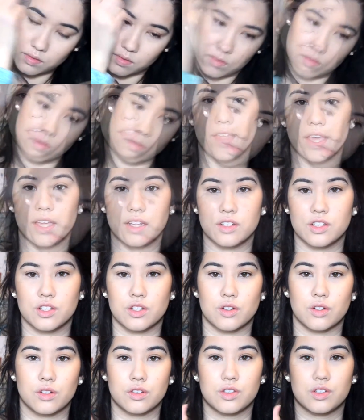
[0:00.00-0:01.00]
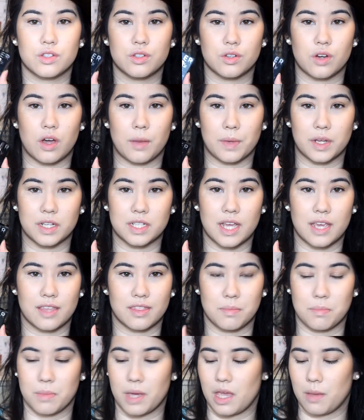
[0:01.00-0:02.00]
And then to contour, I'm going to take the
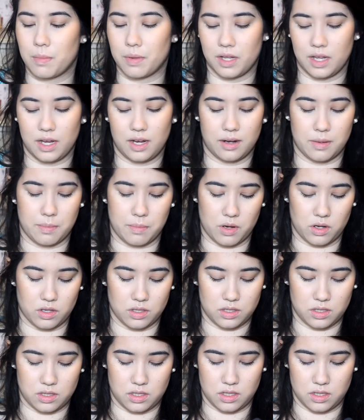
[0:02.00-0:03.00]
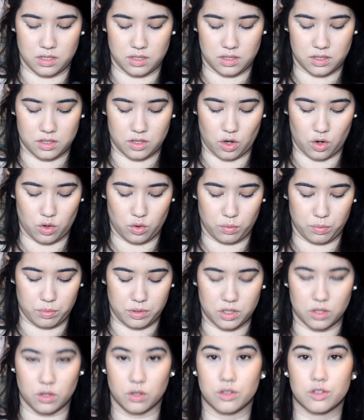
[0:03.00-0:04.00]
Maybelline Master Sculpt
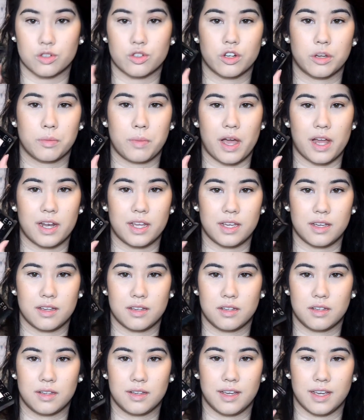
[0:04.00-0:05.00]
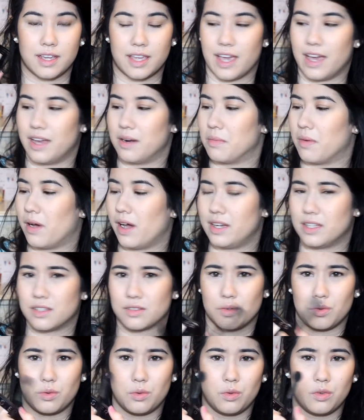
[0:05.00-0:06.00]
contouring palette. Again, mine is
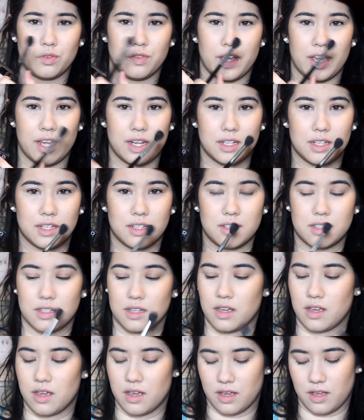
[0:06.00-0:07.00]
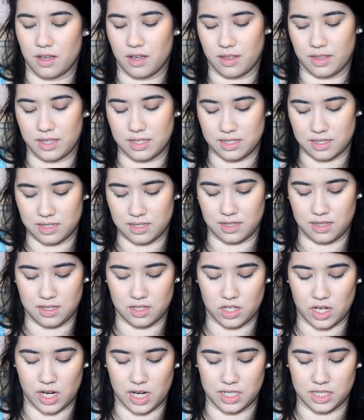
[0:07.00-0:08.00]
all faded. This is in the
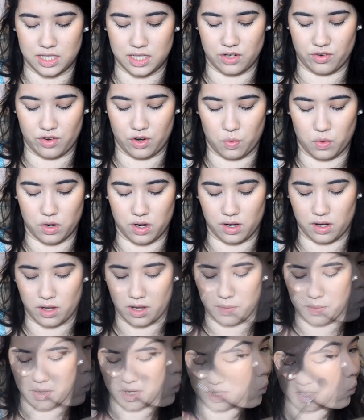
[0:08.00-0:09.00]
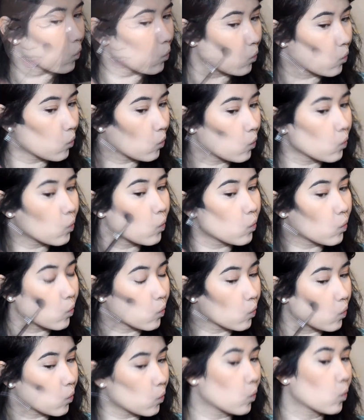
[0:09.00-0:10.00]
shade 01 Light Medium.
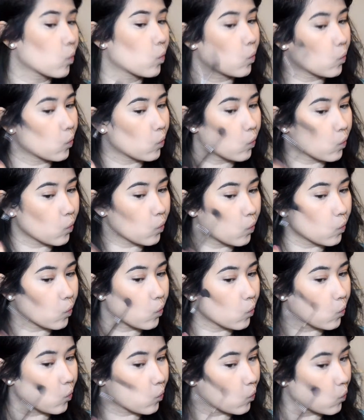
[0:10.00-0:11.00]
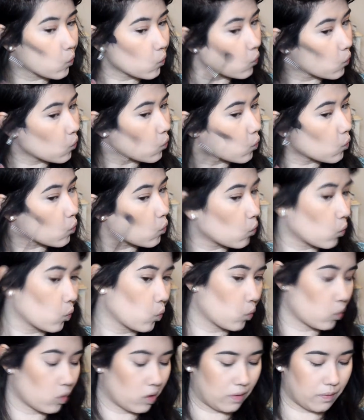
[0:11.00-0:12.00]
And I like to use my Sigma E40. This
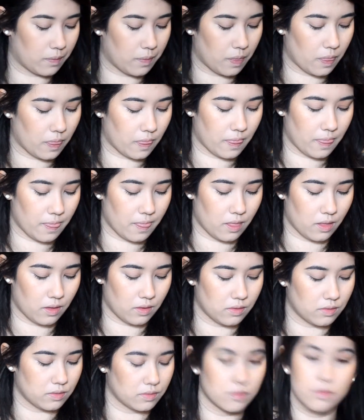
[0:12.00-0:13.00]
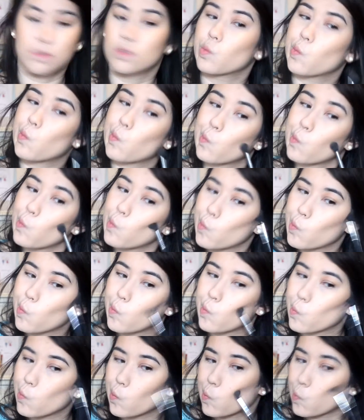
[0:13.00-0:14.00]
is an eye brush, but it just
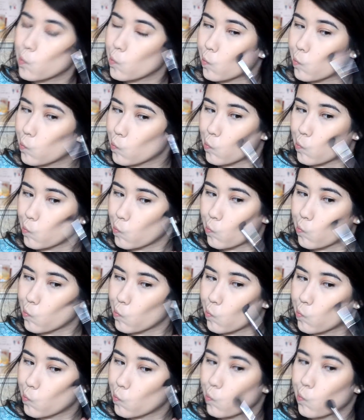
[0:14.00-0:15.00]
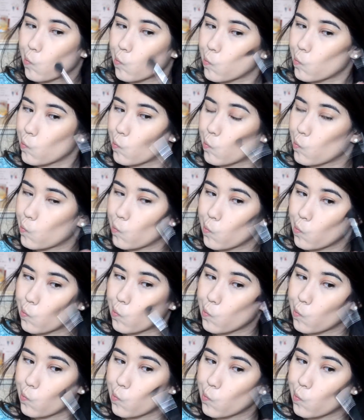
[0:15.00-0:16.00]
gives more of a precise
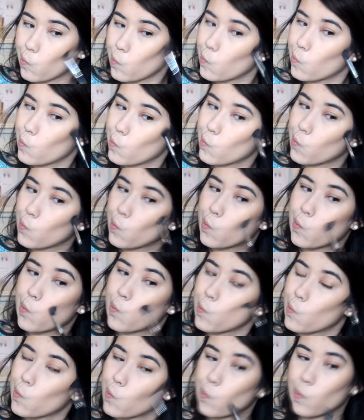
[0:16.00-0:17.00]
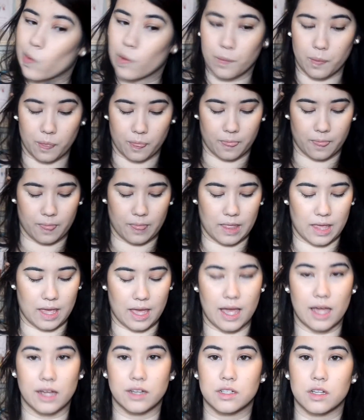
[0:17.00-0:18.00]
contour.
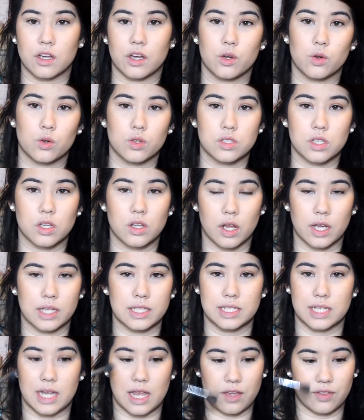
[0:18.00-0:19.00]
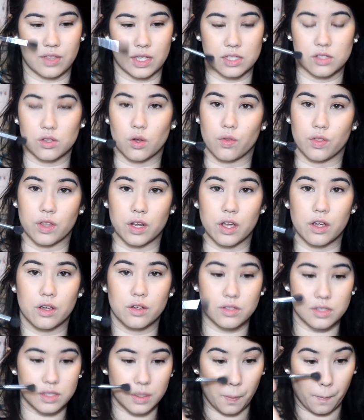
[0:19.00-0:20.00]
And I also like to take this on the nose.